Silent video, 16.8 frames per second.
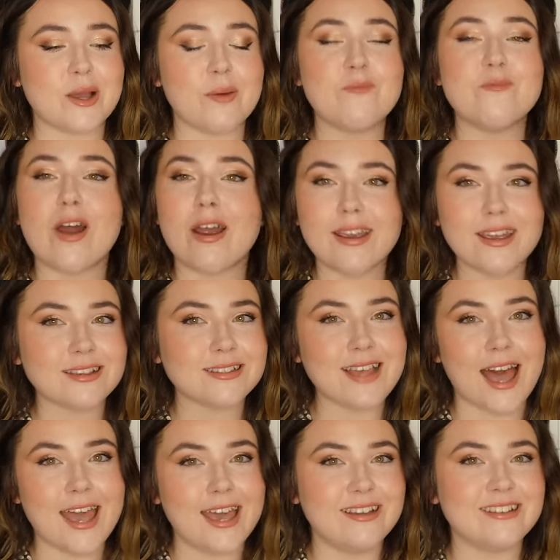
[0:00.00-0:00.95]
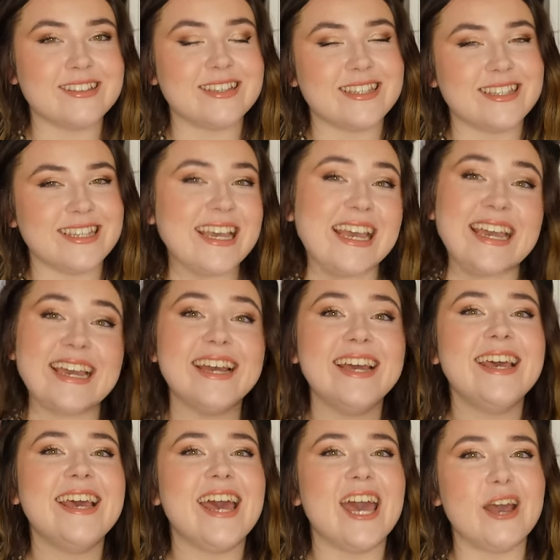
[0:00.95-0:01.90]
So I'm very excited to see
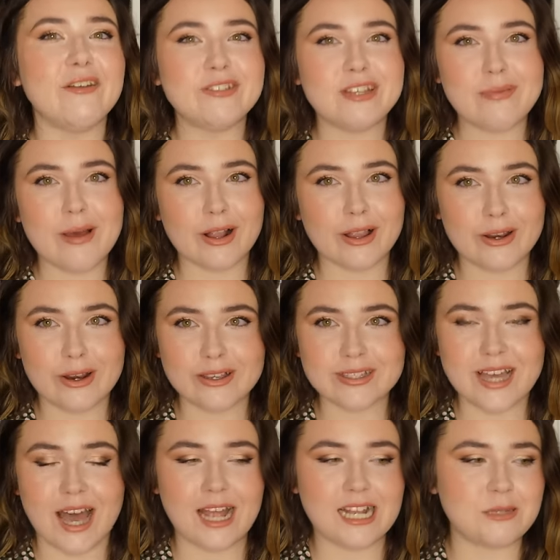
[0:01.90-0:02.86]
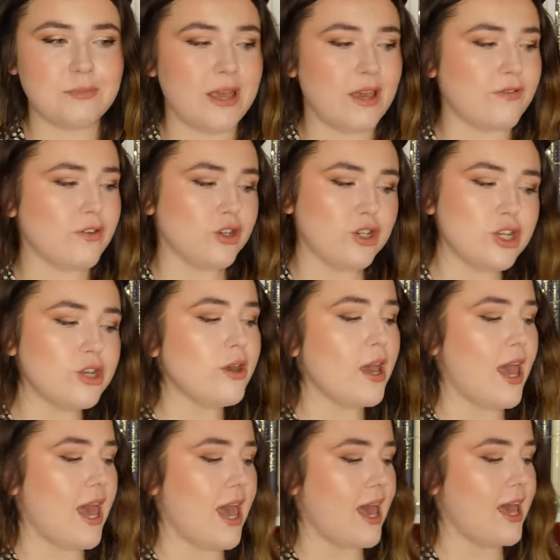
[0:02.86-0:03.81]
if TBR Glitter is kind to me. If you're new
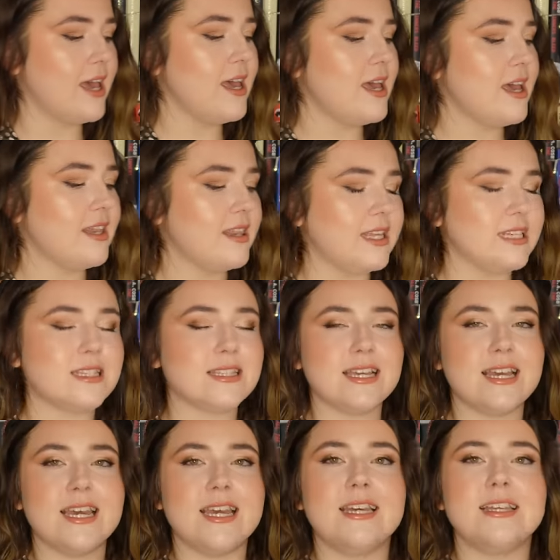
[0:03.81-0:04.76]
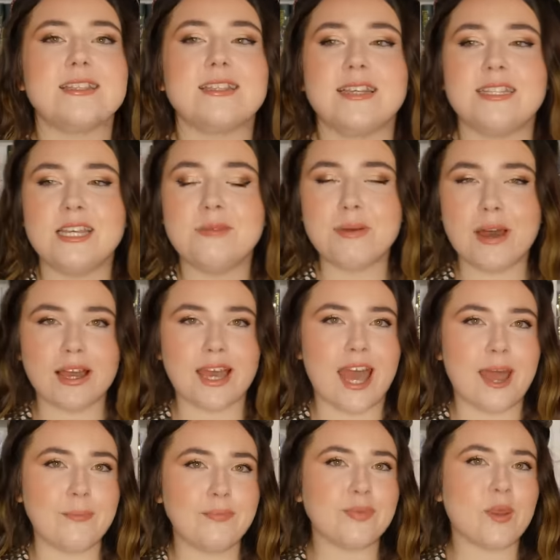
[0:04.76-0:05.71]
here, this is a TBR
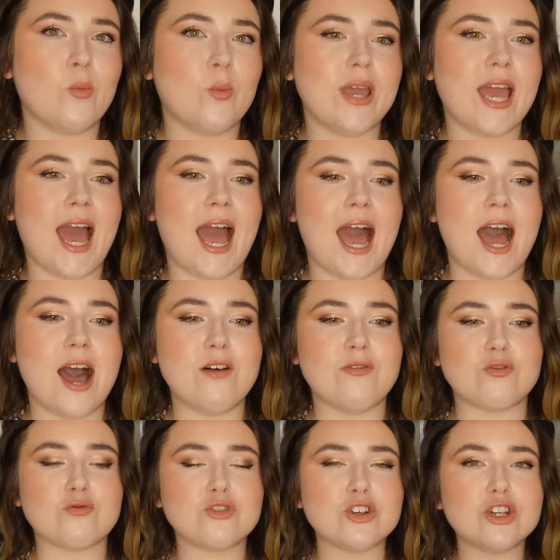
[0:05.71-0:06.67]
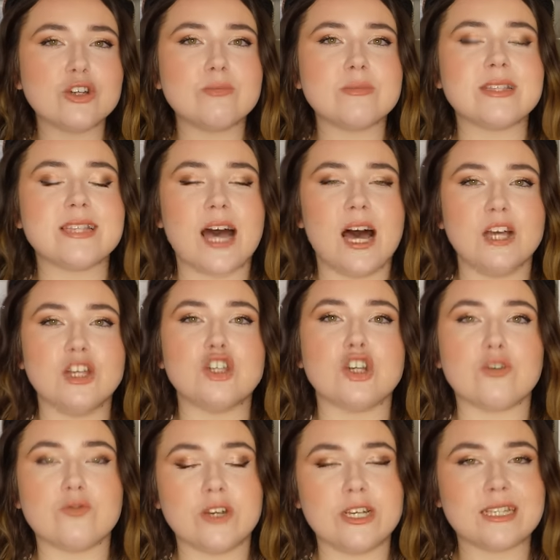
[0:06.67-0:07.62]
game. We have rooms that are
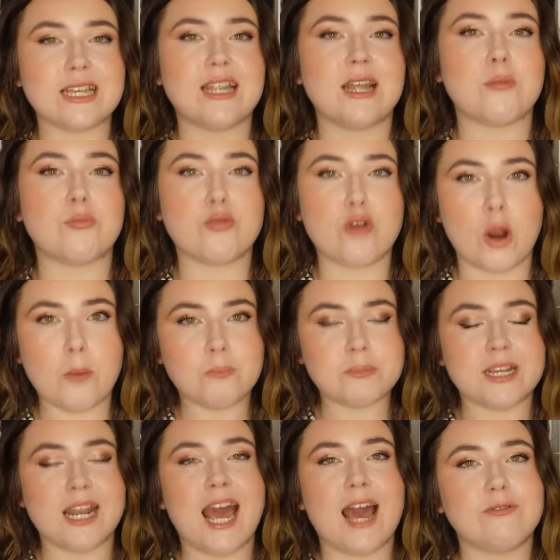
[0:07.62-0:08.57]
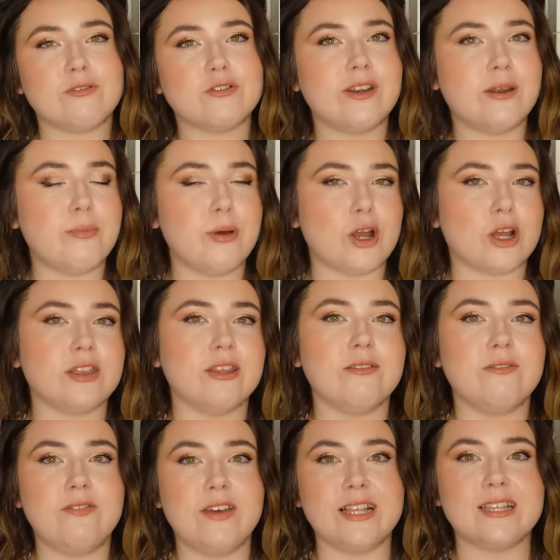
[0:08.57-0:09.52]
genres and then prompts, and I have to read a book
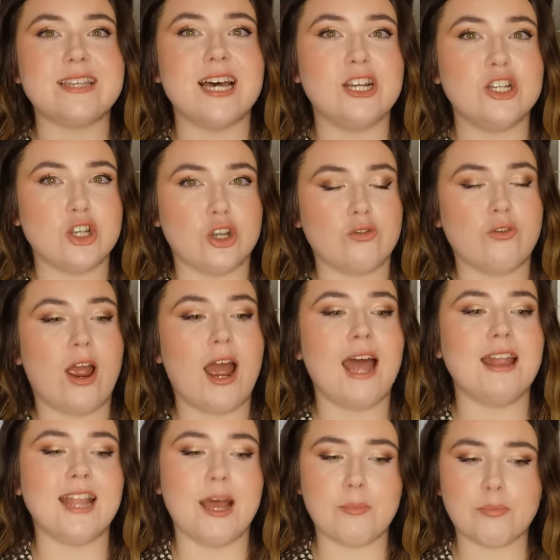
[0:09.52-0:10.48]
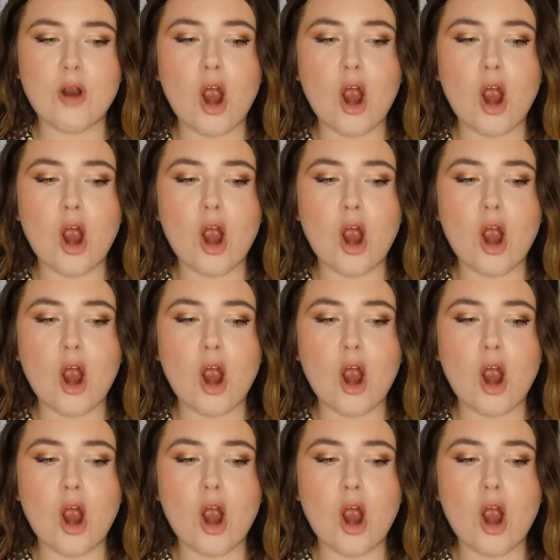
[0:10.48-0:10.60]
that fits that genre and that